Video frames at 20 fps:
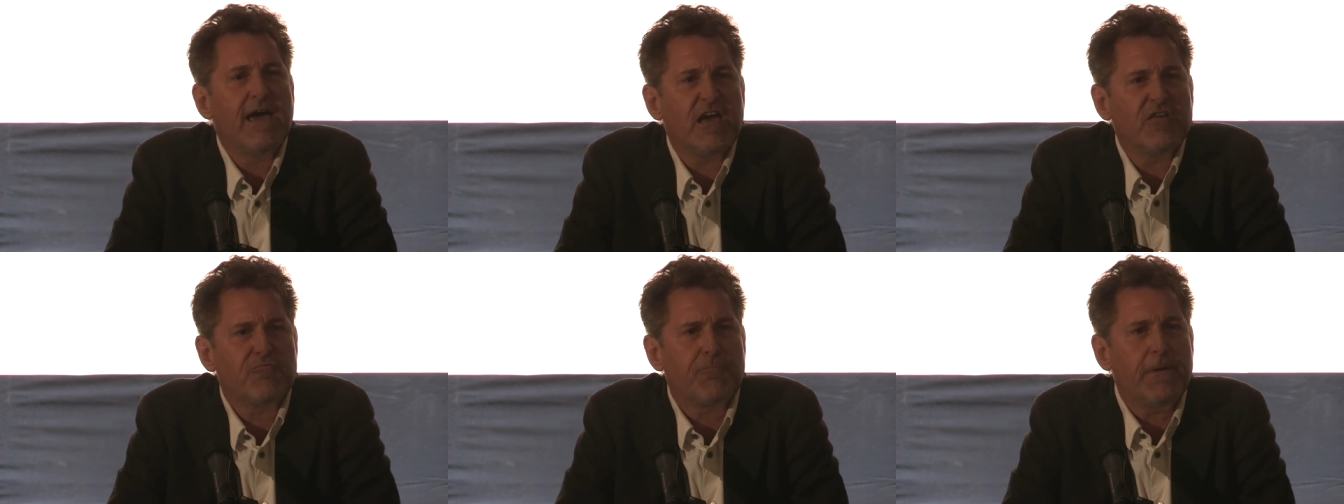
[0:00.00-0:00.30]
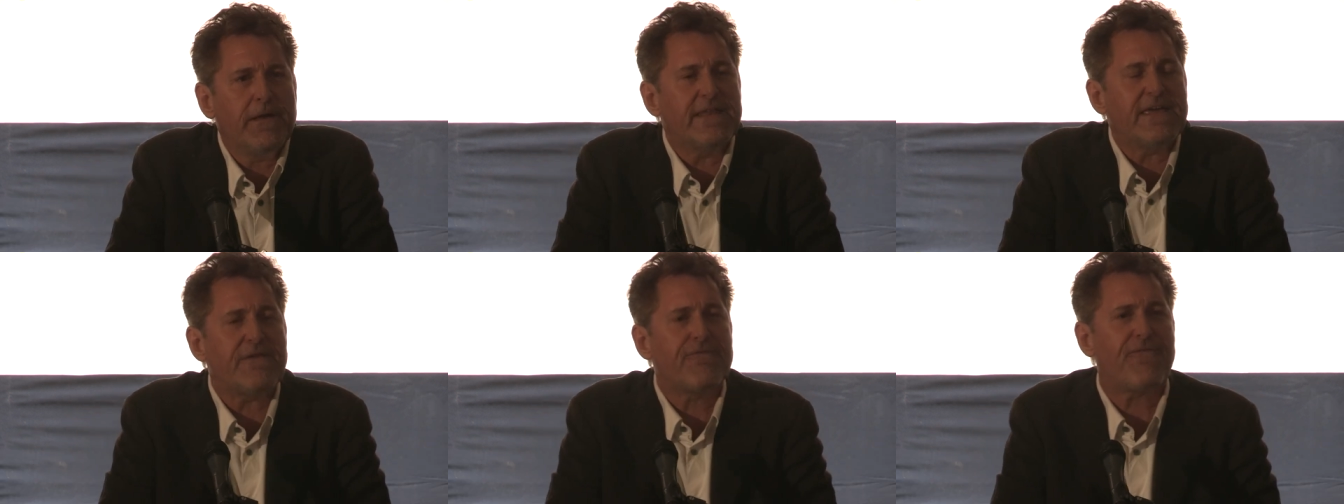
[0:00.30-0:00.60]
has
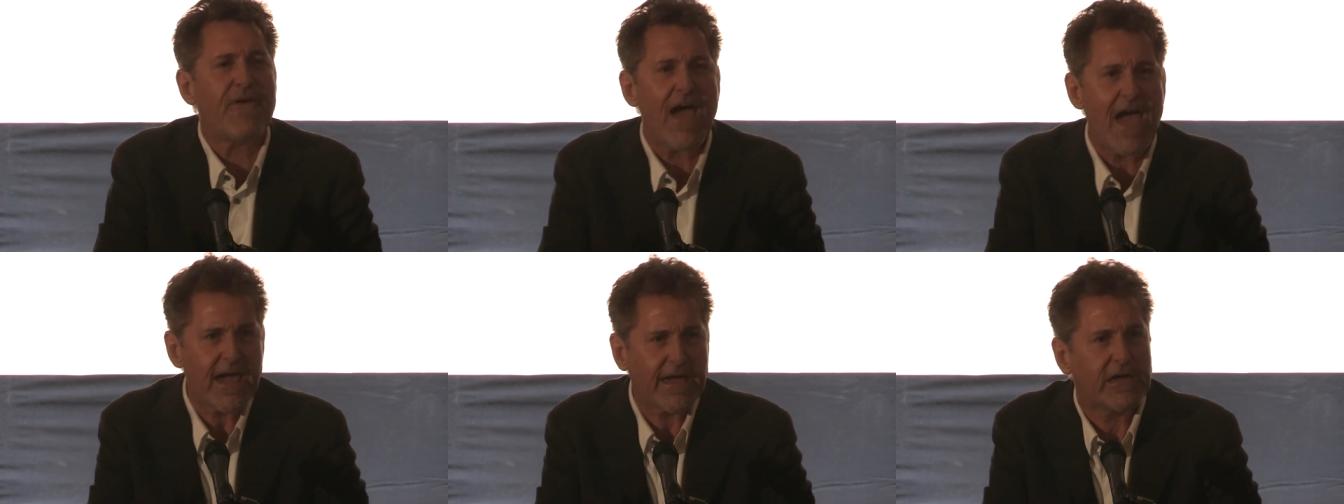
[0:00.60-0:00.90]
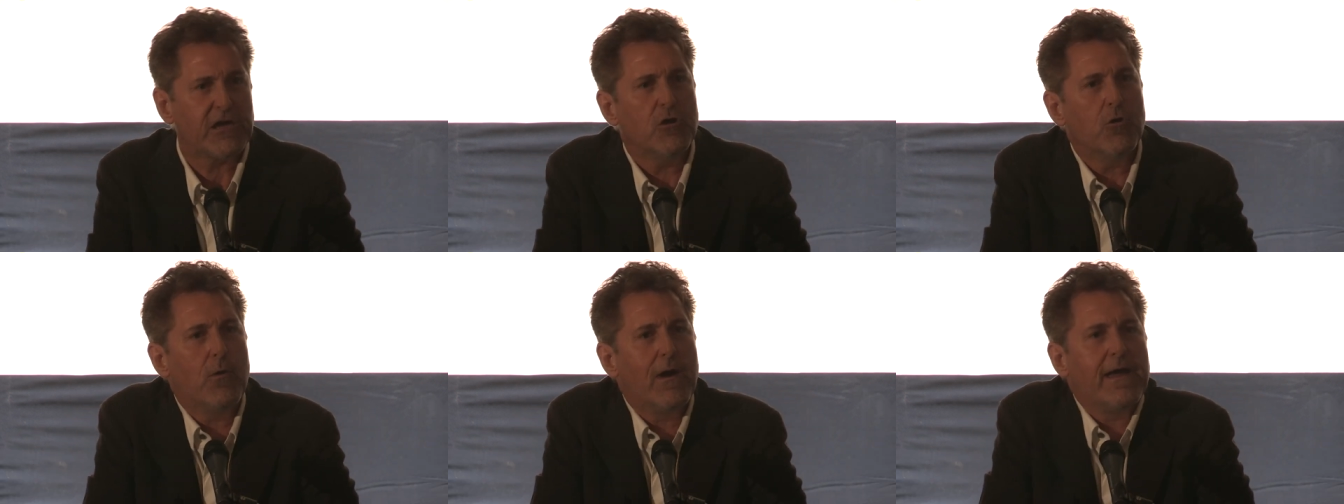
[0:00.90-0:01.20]
been
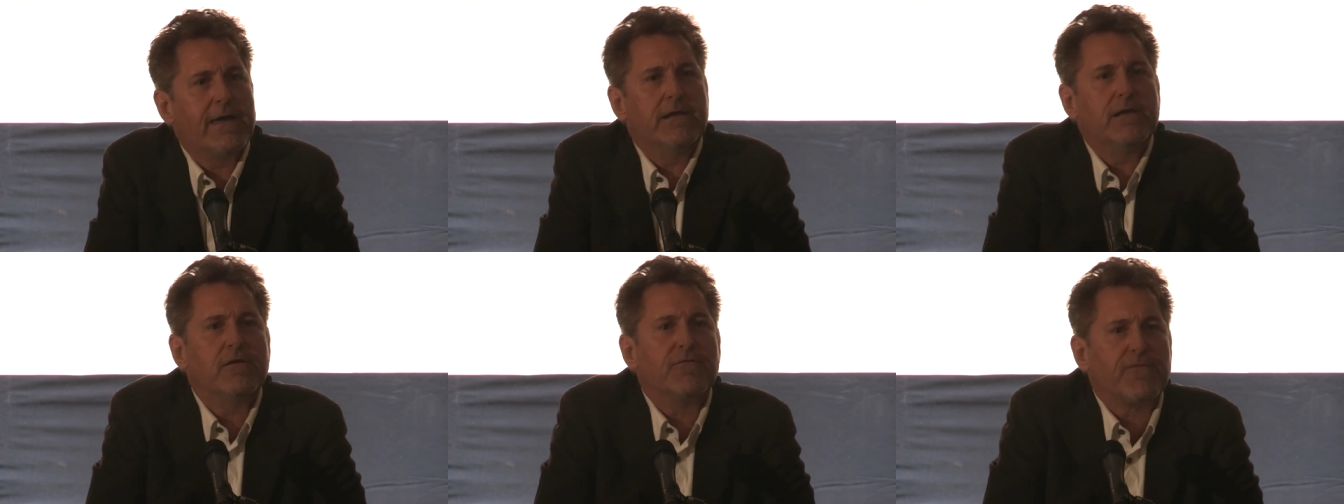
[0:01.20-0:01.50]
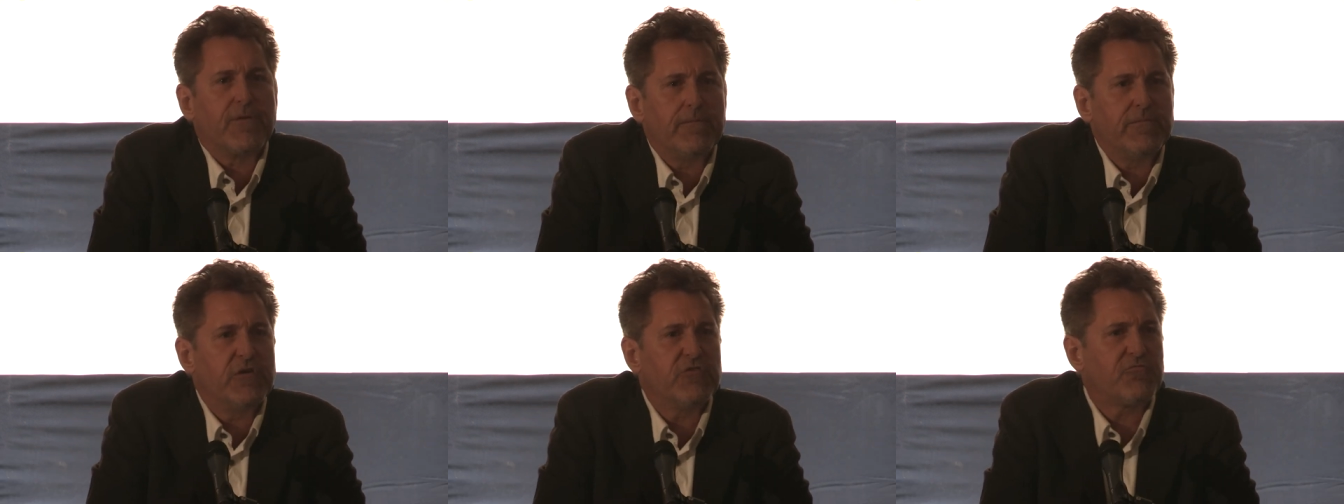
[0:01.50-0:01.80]
evacuated
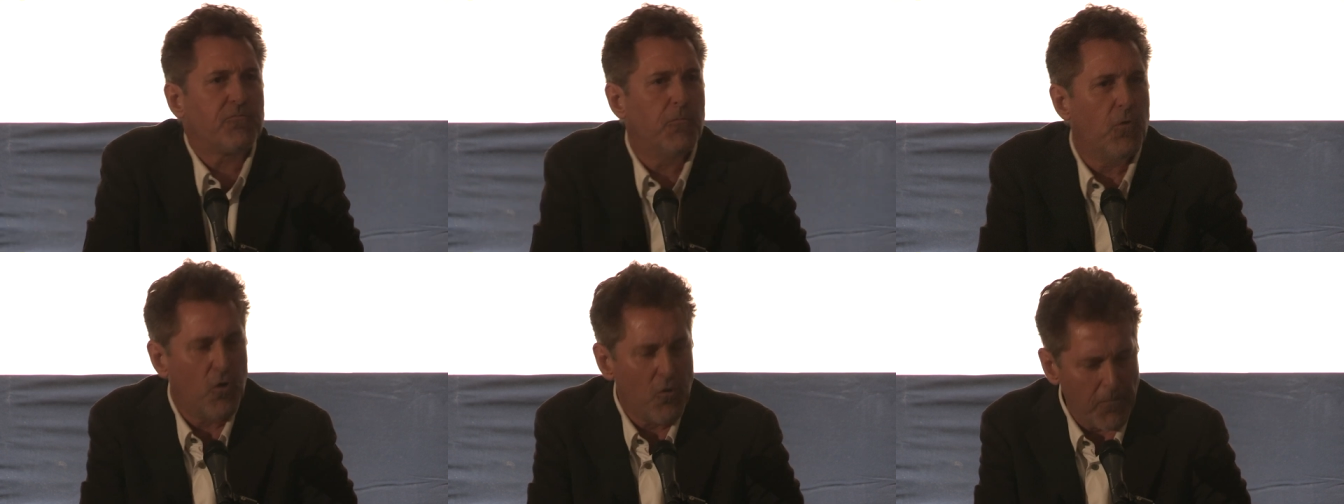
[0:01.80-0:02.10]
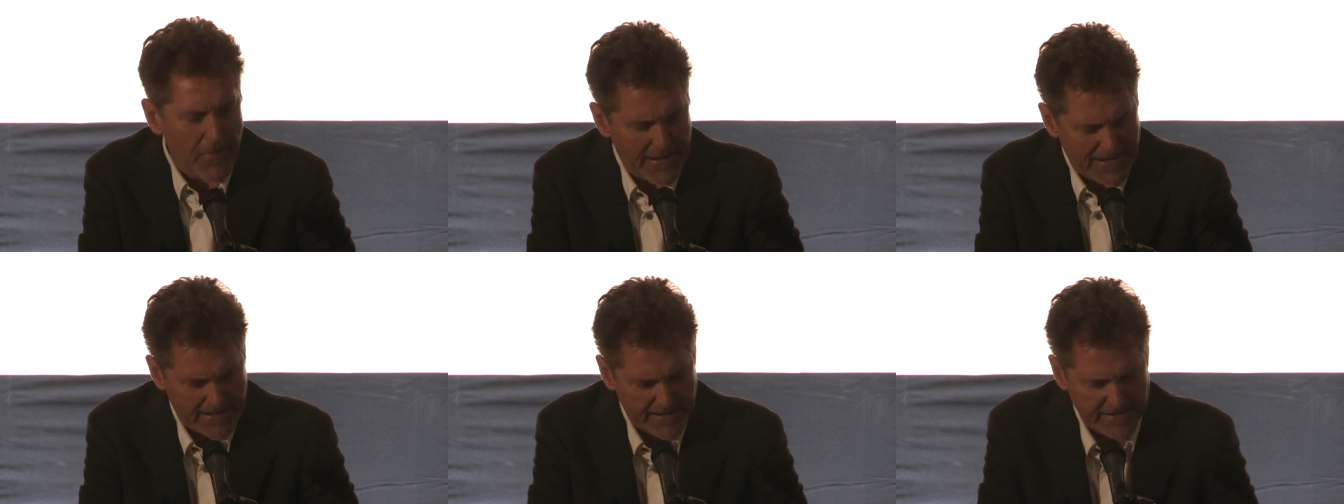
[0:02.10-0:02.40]
from this
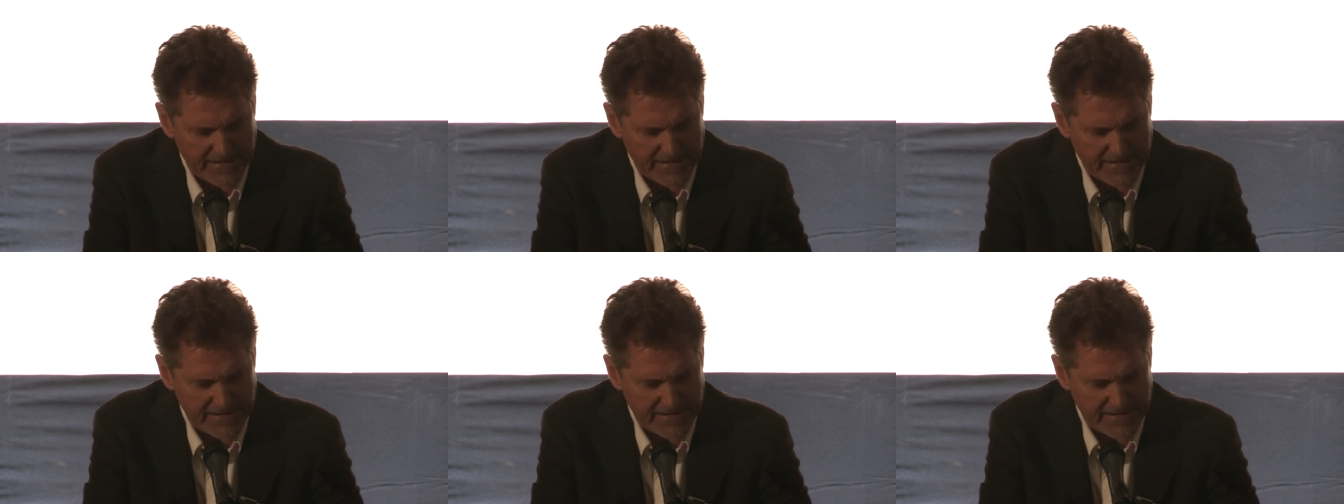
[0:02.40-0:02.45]
movement